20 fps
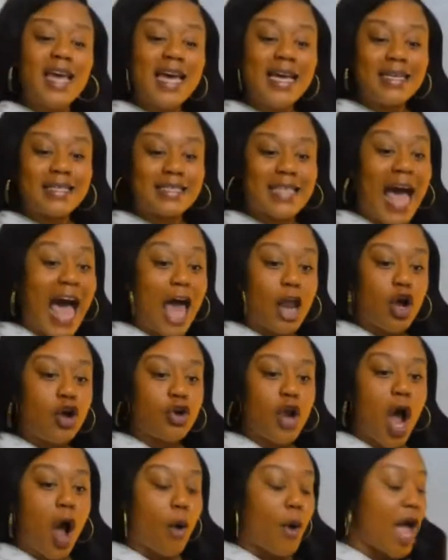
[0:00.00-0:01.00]
things. I
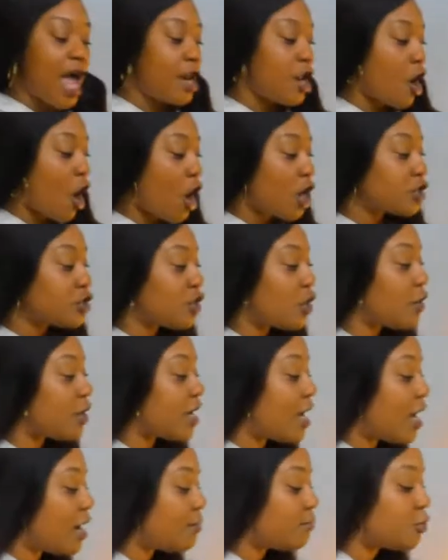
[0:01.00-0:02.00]
don't know. And it also
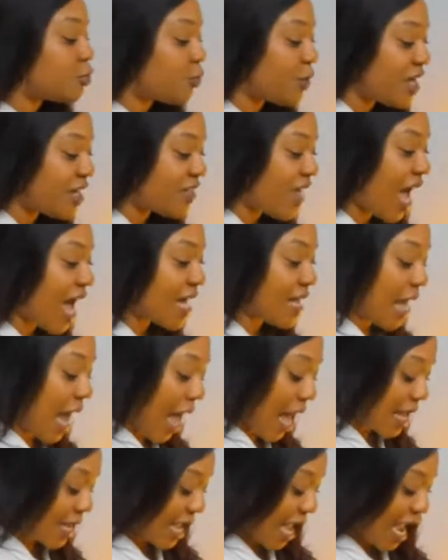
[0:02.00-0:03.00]
comes with a
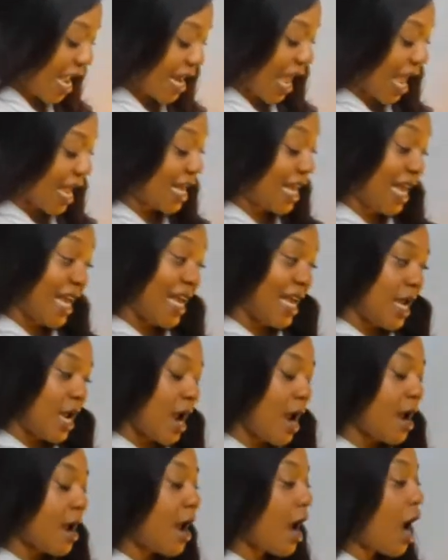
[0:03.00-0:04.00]
lock and a key.
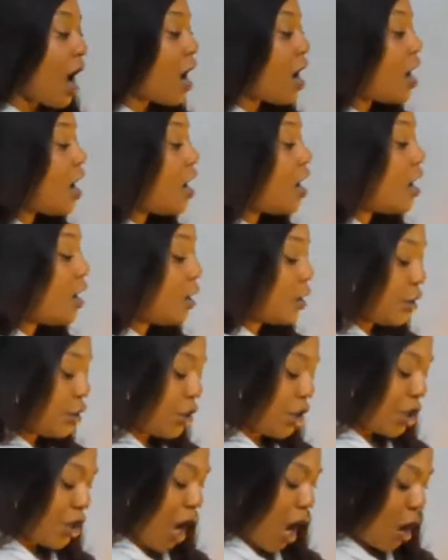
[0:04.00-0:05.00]

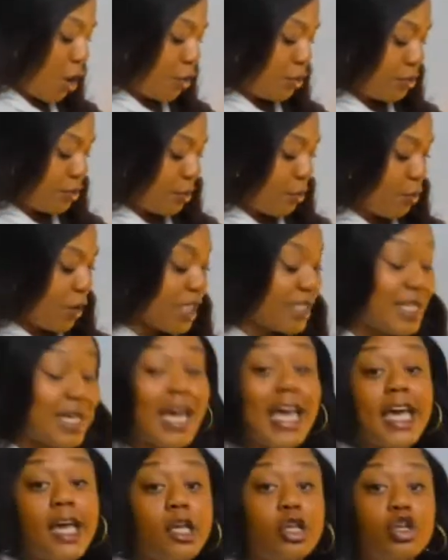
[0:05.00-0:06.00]
You know, once
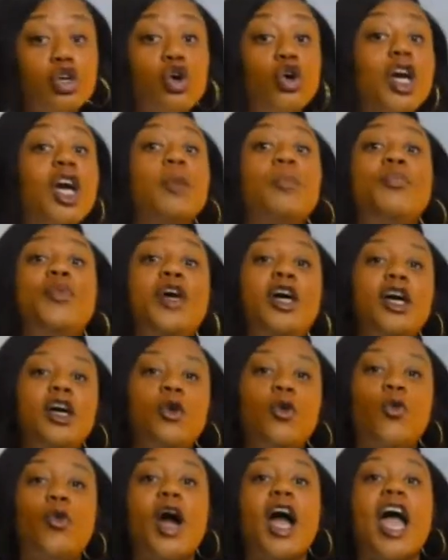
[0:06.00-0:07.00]
again, you can
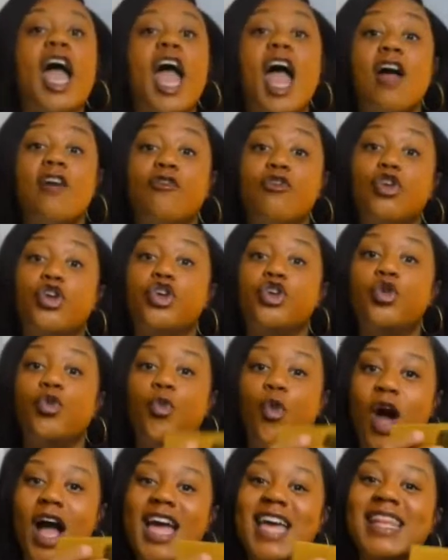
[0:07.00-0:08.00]
put whatever you
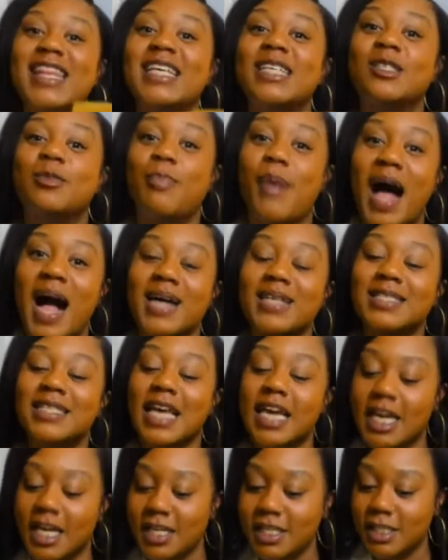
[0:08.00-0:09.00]
want in this box.
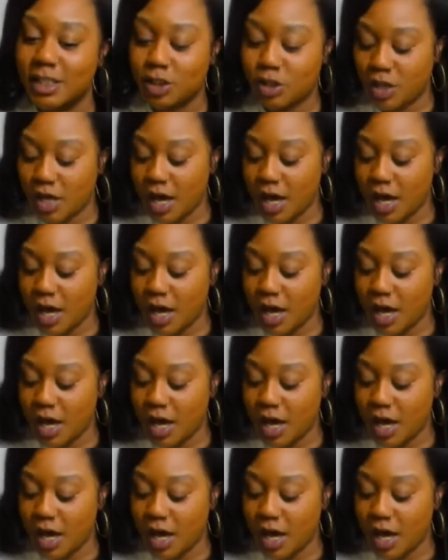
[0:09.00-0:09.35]
It is